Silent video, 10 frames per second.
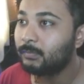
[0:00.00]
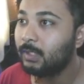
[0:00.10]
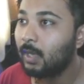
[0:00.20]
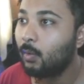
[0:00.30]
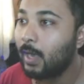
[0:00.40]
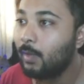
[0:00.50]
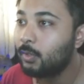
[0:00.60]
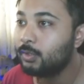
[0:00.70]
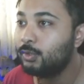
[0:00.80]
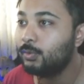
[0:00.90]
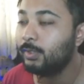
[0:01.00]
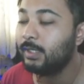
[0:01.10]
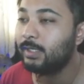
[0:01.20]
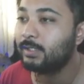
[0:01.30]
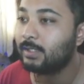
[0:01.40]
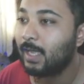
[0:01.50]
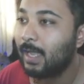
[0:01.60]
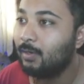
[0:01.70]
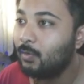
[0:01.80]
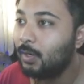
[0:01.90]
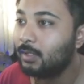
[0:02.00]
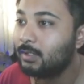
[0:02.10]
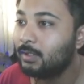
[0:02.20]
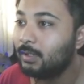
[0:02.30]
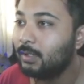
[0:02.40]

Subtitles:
Now, what I want to do is I don't want,